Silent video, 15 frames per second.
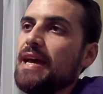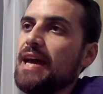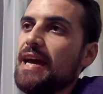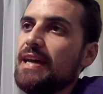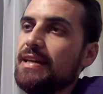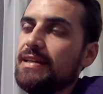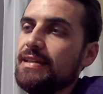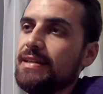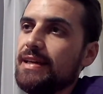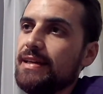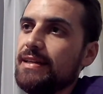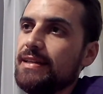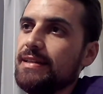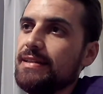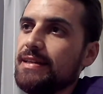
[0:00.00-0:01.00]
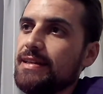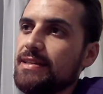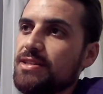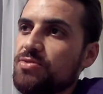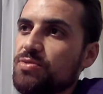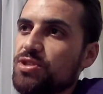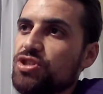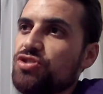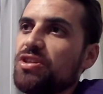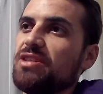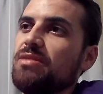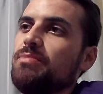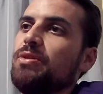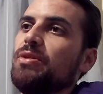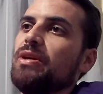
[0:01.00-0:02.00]
and it is
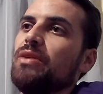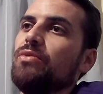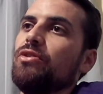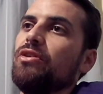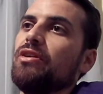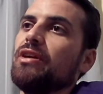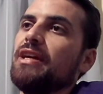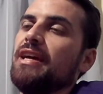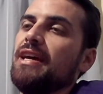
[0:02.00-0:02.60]
restricted building work,